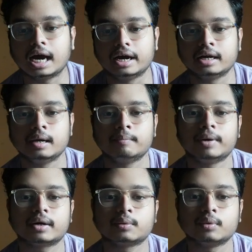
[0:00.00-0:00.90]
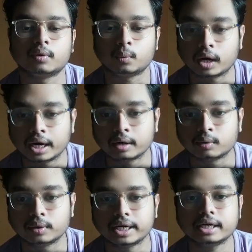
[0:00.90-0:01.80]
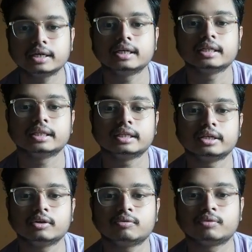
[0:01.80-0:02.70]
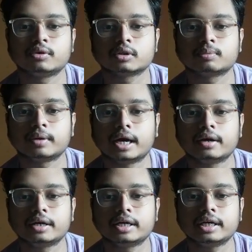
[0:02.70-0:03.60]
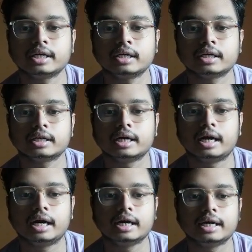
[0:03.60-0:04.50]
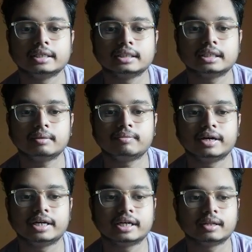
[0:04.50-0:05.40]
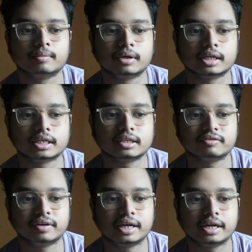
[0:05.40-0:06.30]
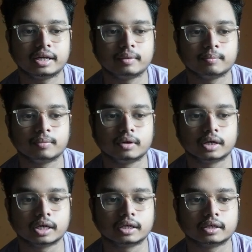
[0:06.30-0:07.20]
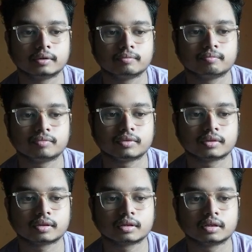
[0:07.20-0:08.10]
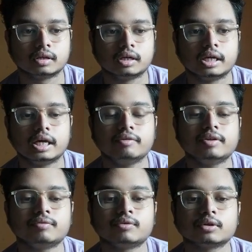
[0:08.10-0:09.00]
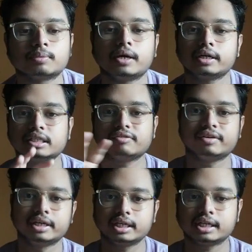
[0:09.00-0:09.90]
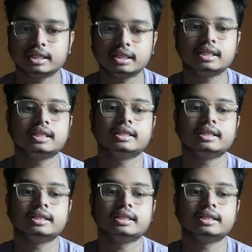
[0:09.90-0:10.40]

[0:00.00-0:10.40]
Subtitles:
R. But when your 4th priority is in the vertical bond, this is a very important. If the 4th priority is a vertical